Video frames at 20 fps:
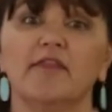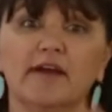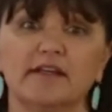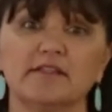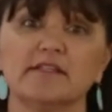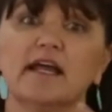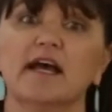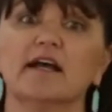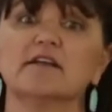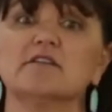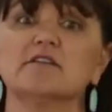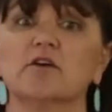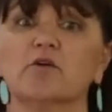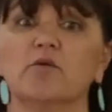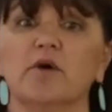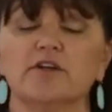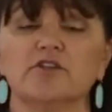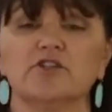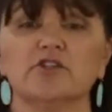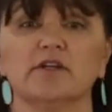That's an excellent
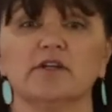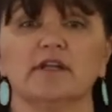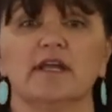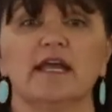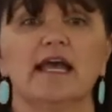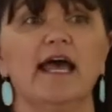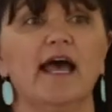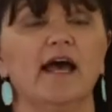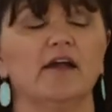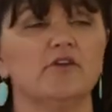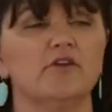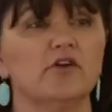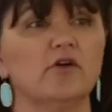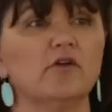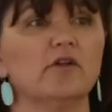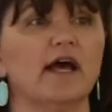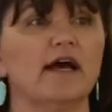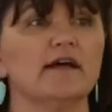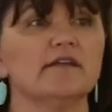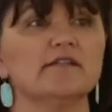question. And you
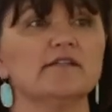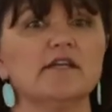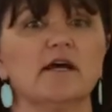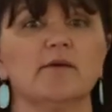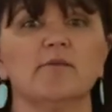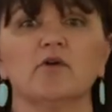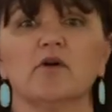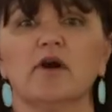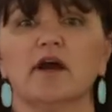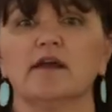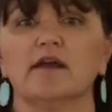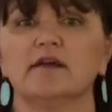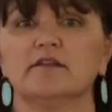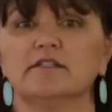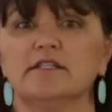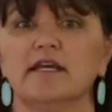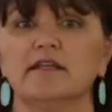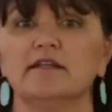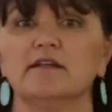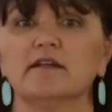know, last summer I
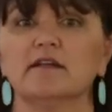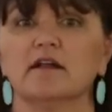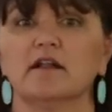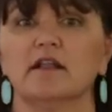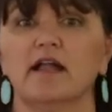attended a